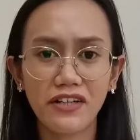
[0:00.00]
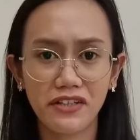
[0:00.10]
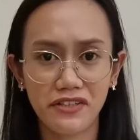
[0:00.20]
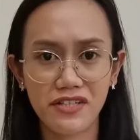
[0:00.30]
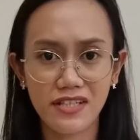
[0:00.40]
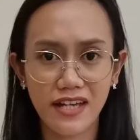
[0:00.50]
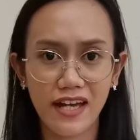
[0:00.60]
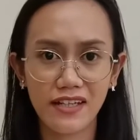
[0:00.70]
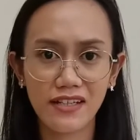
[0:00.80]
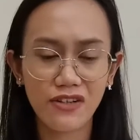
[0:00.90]

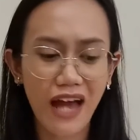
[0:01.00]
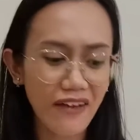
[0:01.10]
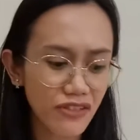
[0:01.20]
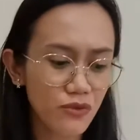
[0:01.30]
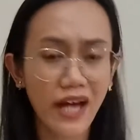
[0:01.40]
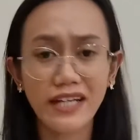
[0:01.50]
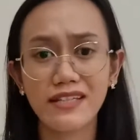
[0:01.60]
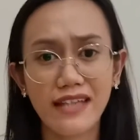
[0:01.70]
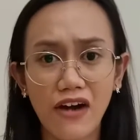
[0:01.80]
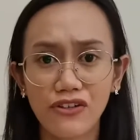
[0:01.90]
understand, you have to write it
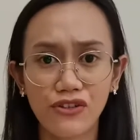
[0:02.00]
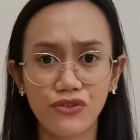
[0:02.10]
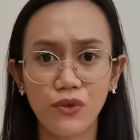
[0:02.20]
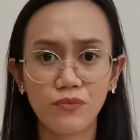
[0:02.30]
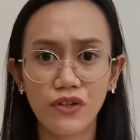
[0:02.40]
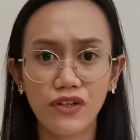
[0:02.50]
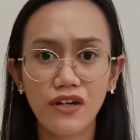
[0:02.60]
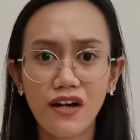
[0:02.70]
down in your notebook.